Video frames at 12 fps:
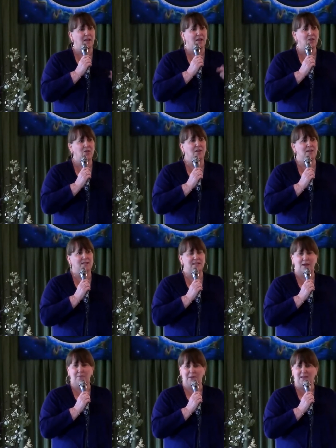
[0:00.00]
you need to
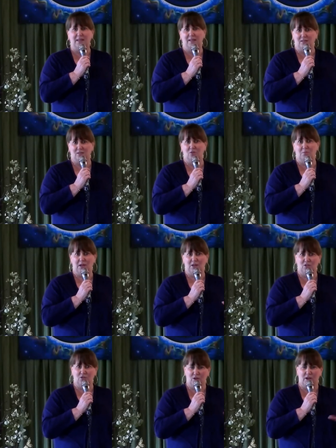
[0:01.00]
stop eating so
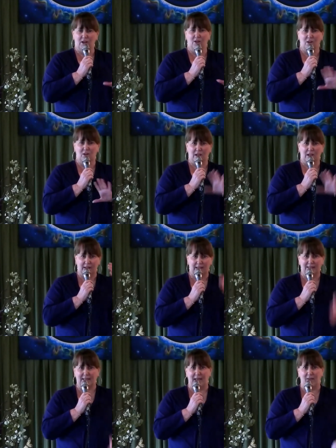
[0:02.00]
much, or, you know, you got to
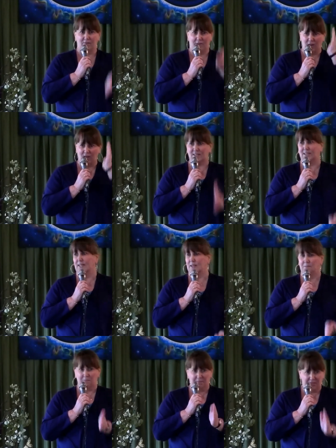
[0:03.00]
get that very
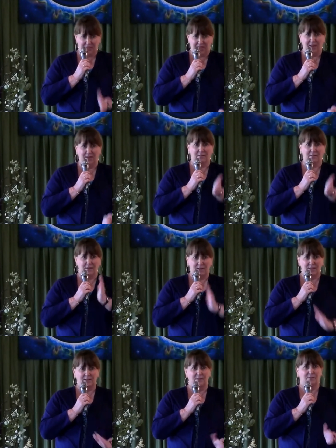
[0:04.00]
slim, thin
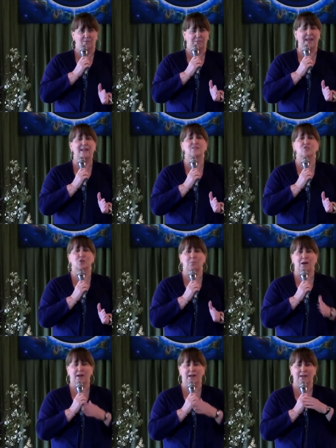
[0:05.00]
dancer
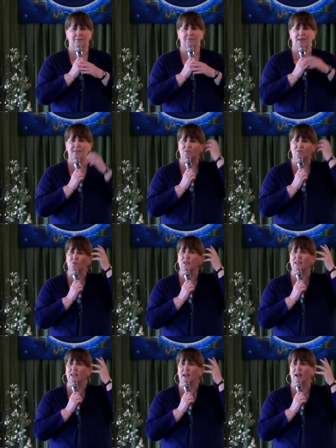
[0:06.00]
body, and that
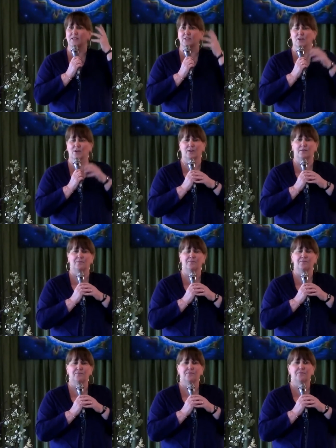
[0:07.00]
really got to her.
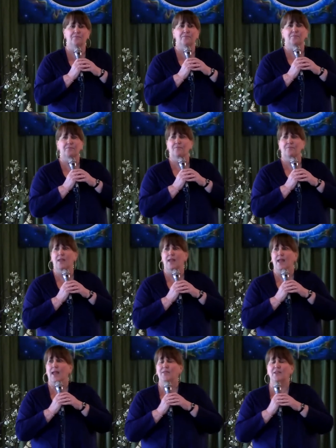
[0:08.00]

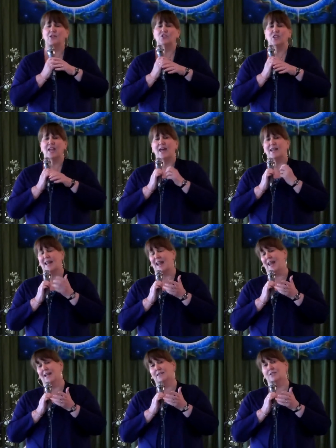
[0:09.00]
And then she had an
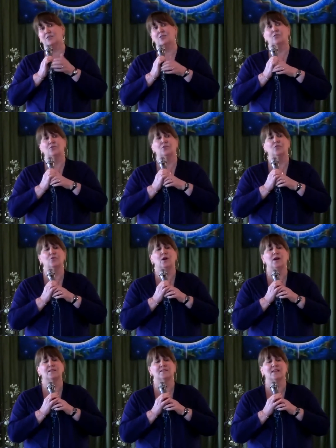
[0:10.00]
aunt who
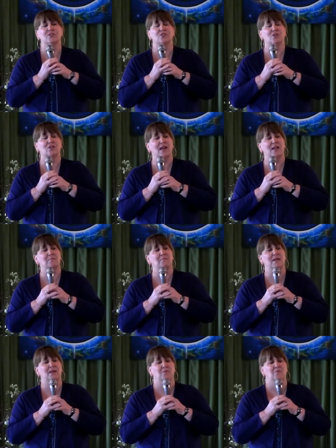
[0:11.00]
sent her a lot of
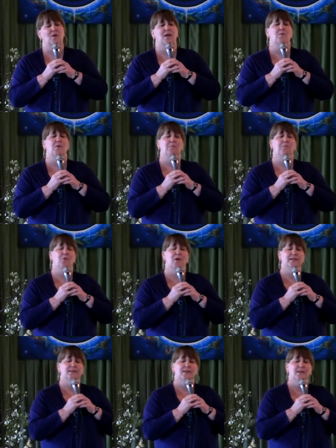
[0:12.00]
money at one
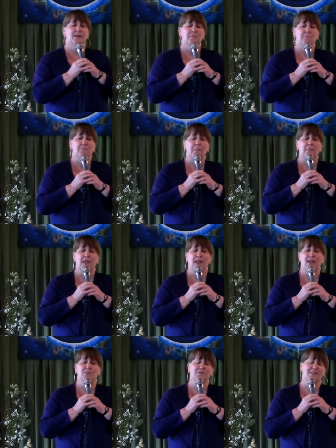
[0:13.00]
point,
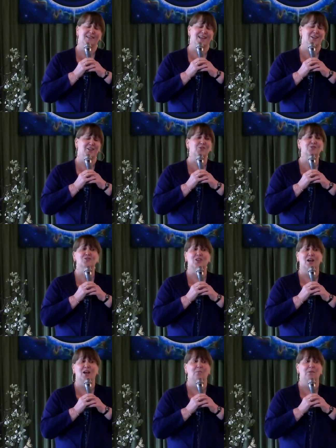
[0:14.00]
and it was to get a nose
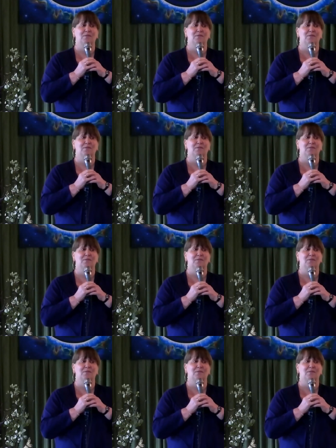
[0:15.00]
job.